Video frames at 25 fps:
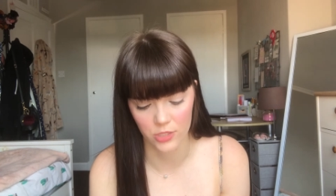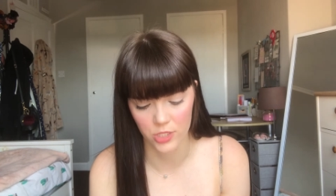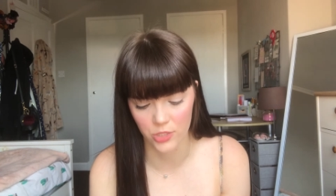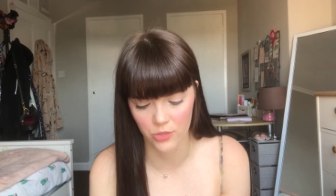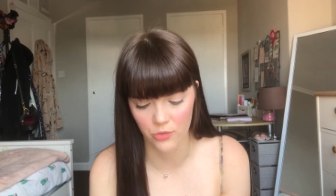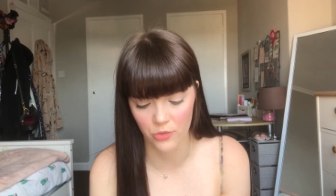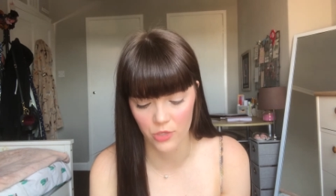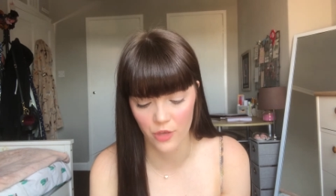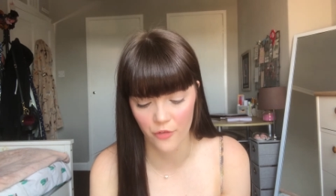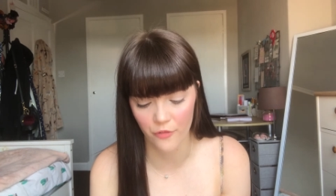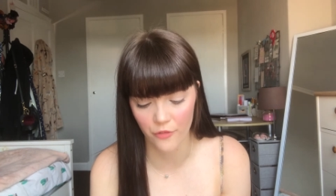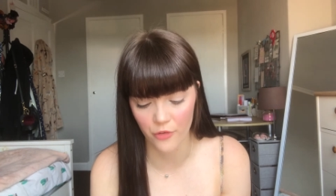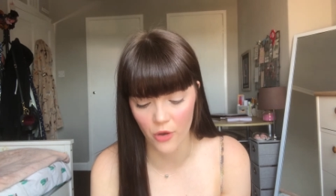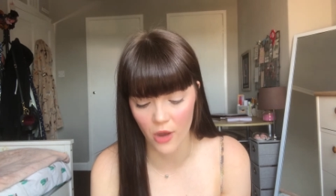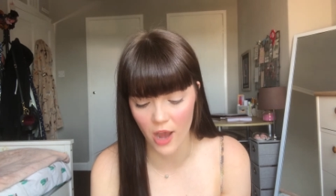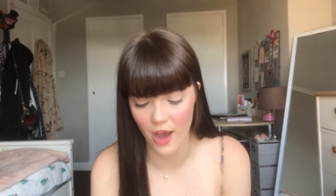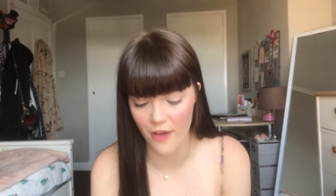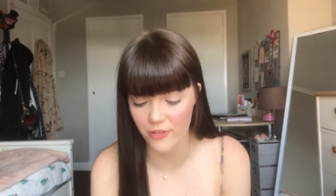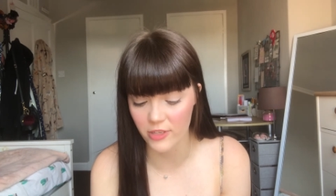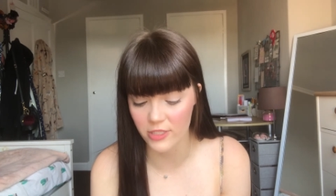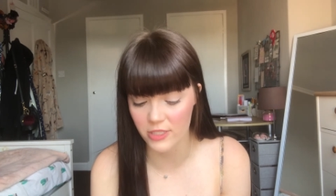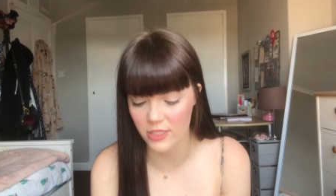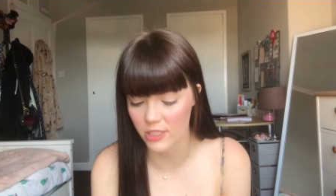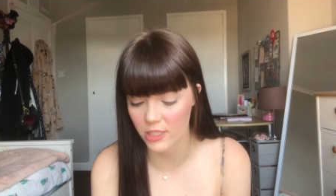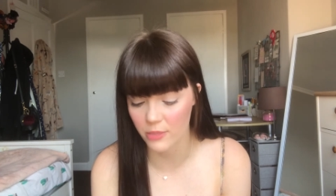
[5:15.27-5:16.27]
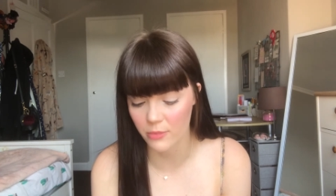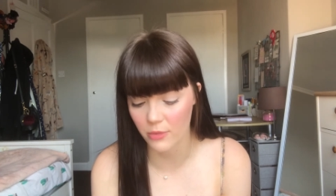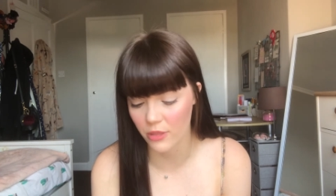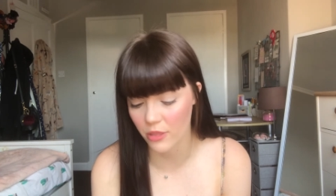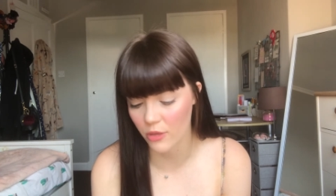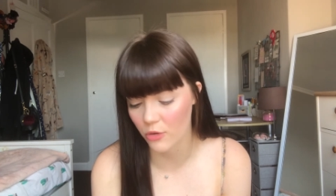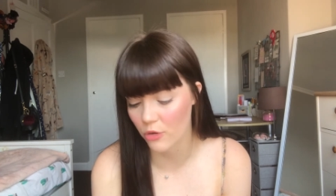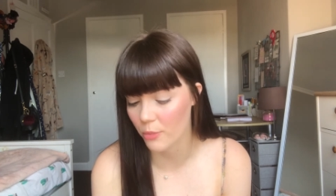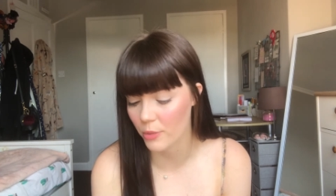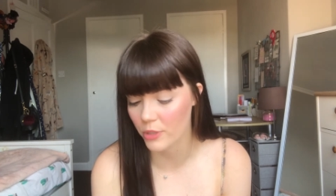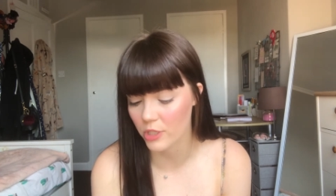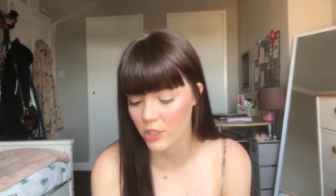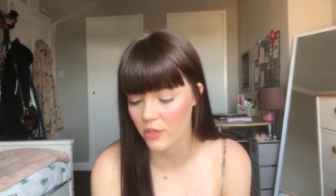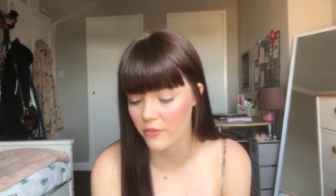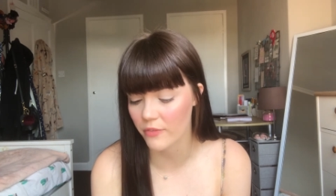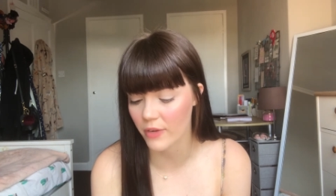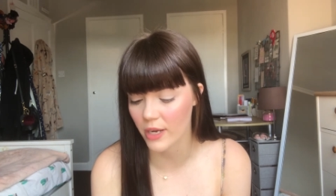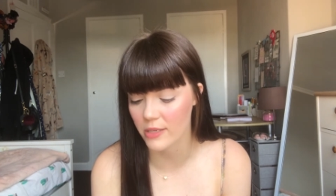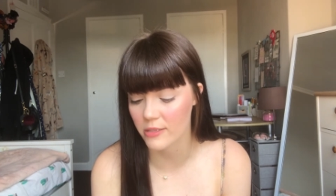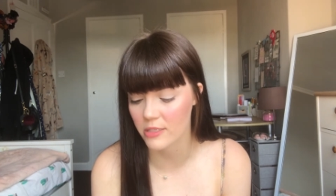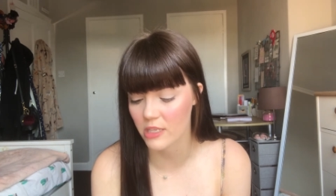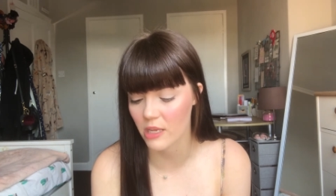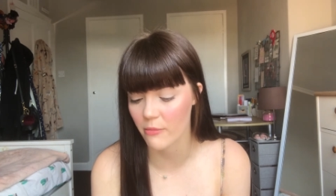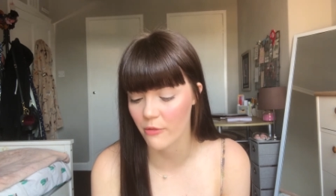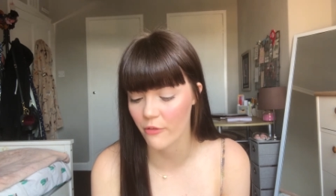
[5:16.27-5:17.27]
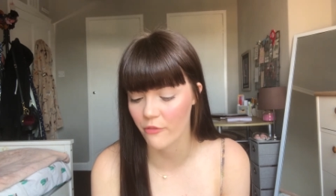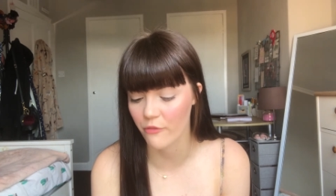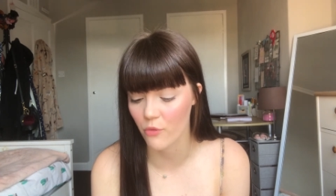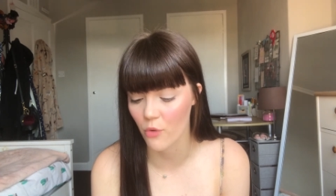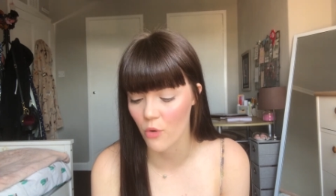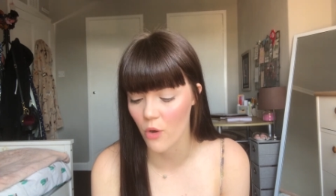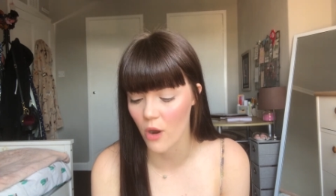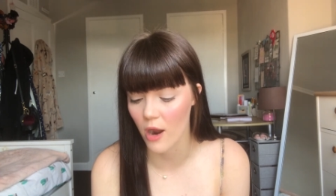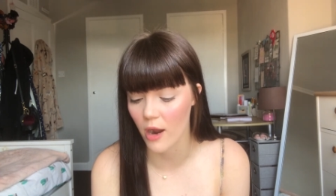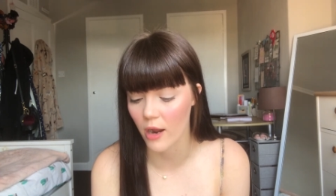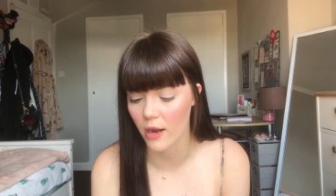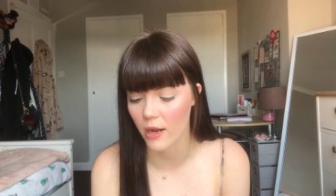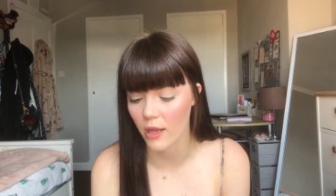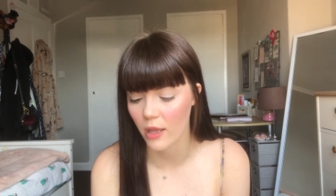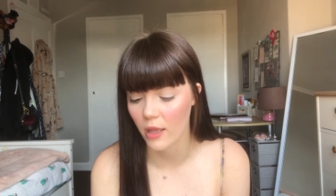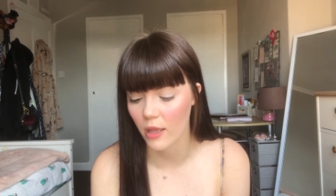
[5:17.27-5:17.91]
So you've got, have you studied with the Open University before?